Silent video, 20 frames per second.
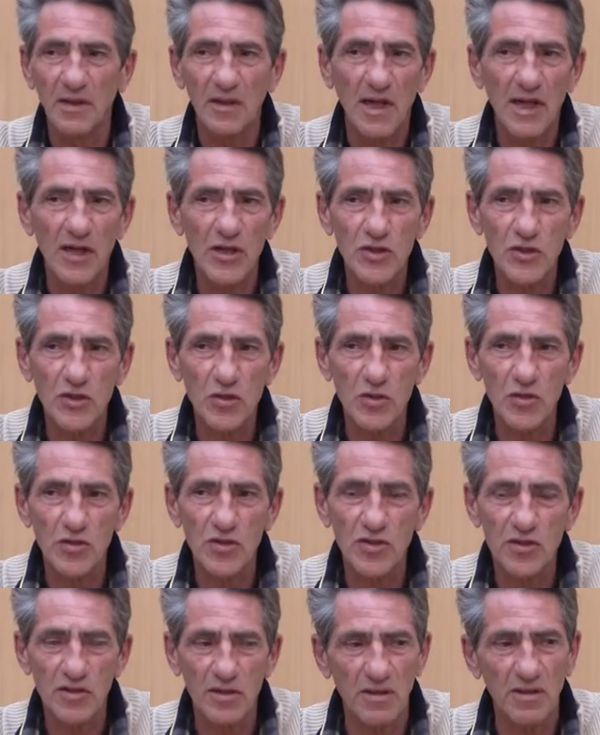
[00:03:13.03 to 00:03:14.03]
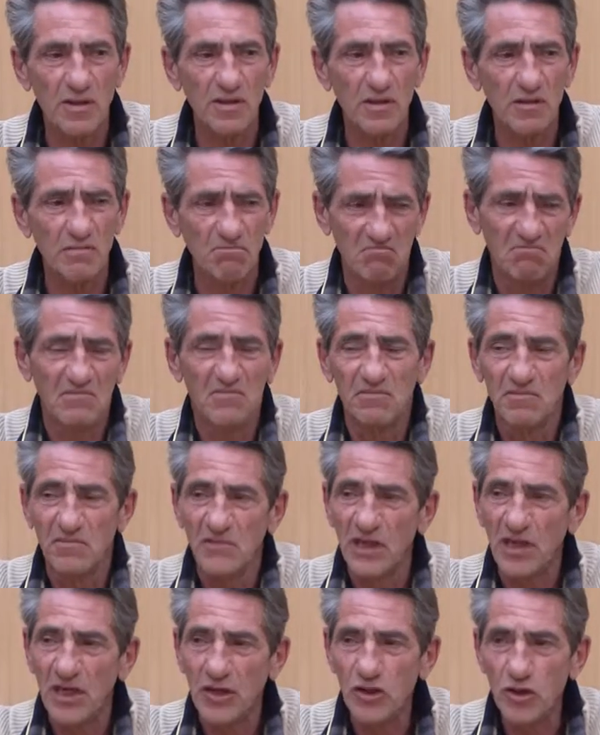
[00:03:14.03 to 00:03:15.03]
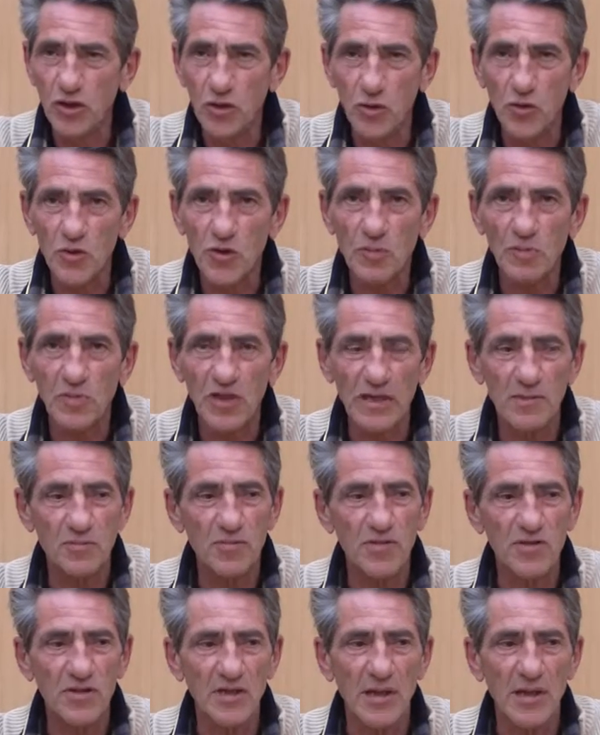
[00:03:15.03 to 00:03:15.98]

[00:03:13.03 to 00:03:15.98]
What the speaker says: I searched in newspapers,